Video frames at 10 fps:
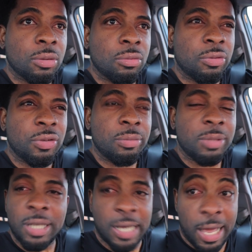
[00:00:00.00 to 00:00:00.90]
You feel
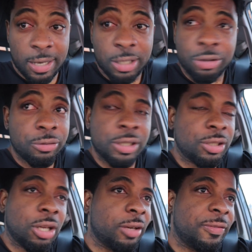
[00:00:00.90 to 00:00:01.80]
me? Like, I literally
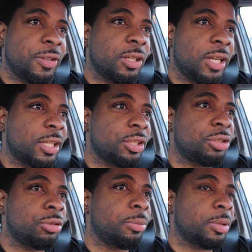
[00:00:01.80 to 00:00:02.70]
started feeling like a
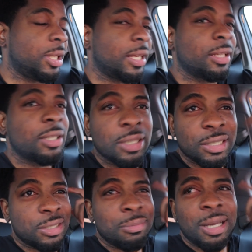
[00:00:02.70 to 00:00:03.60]
stripper. Like,
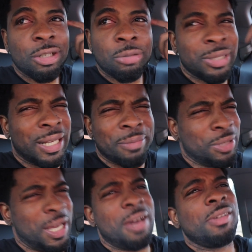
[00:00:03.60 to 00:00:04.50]
somebody gonna be like,
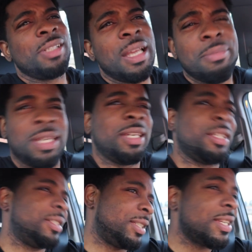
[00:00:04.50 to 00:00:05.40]
but how does that make
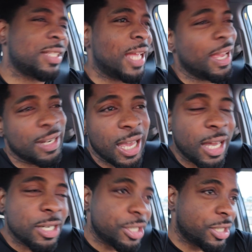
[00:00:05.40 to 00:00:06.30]
any sense? That
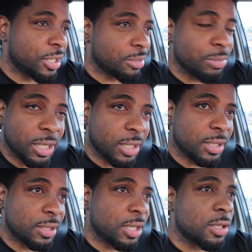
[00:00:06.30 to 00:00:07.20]
analogy doesn't make
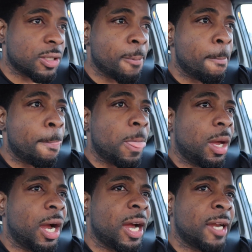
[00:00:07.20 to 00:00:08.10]
any sense.
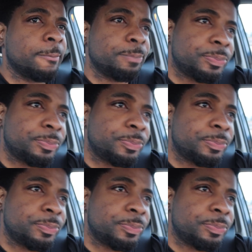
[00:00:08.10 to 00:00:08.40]
All right.